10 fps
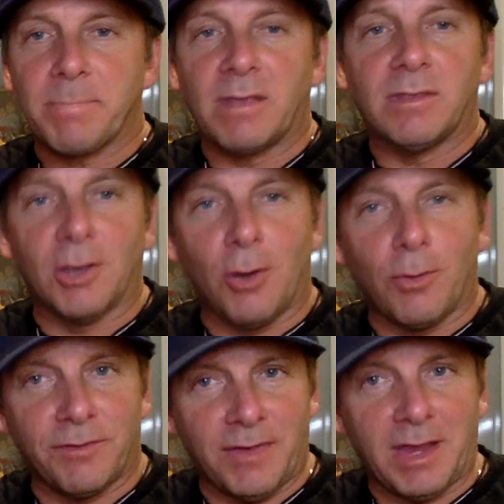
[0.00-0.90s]
they go
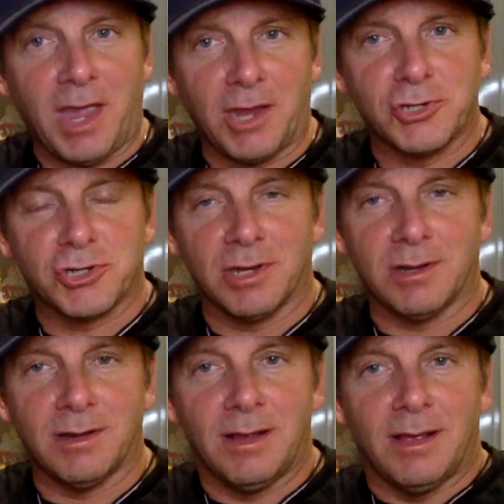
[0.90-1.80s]
on a
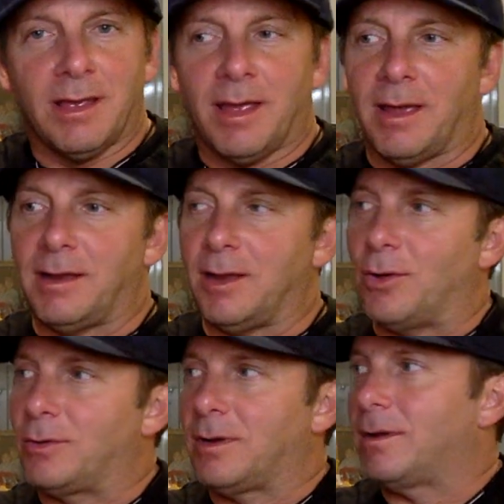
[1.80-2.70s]
vacation, and they
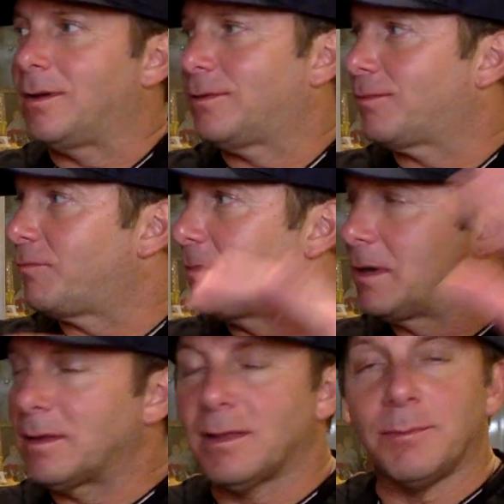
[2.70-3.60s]
go to this
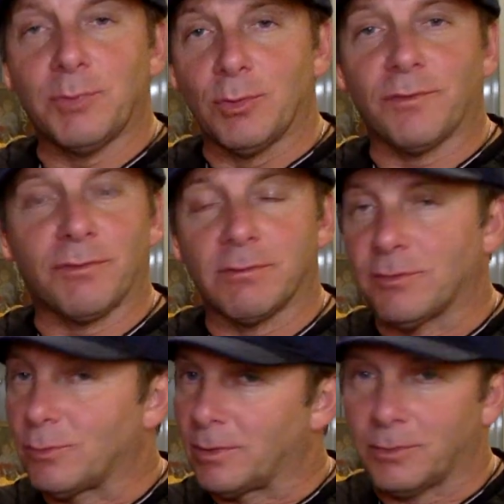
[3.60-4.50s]
really beautiful
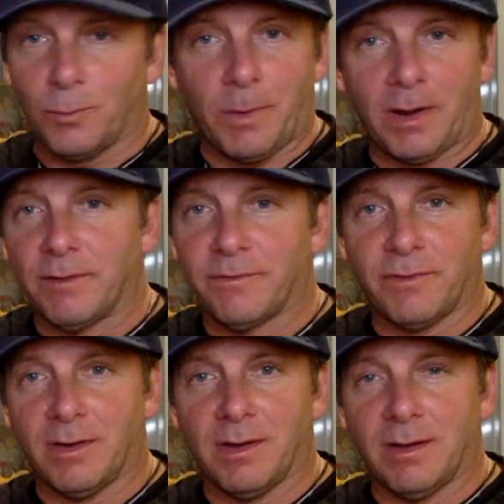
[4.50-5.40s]
resort. The wife
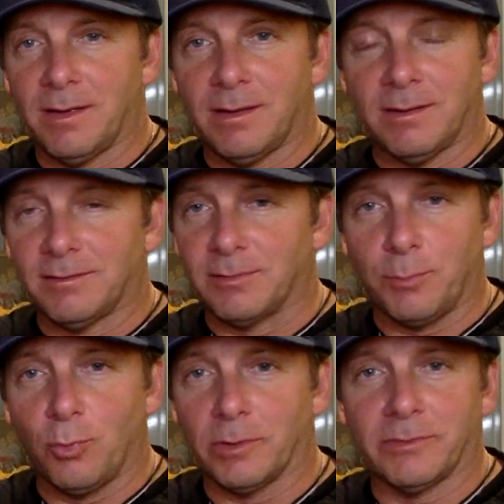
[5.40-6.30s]

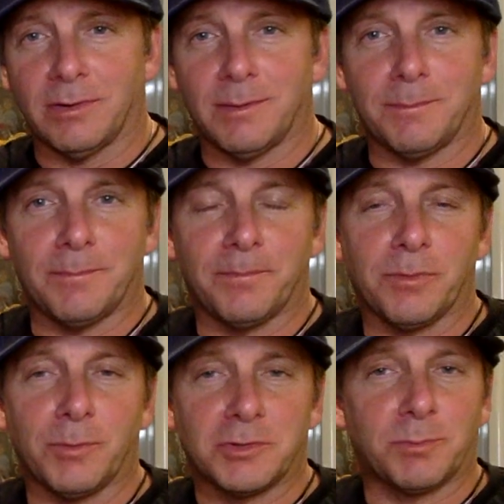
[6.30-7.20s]
supports him,
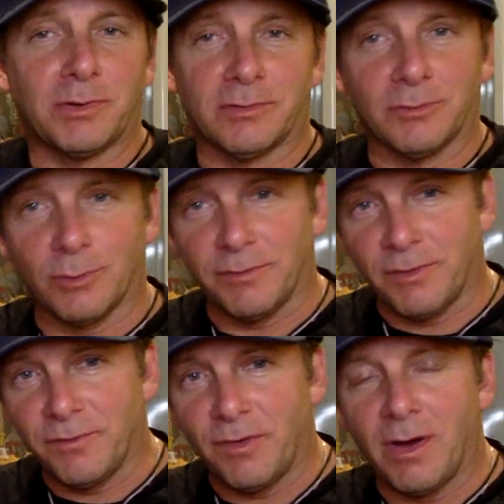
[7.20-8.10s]
which pisses off her
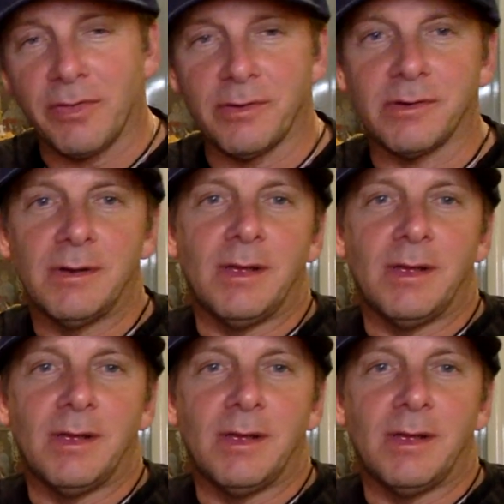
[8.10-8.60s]
father.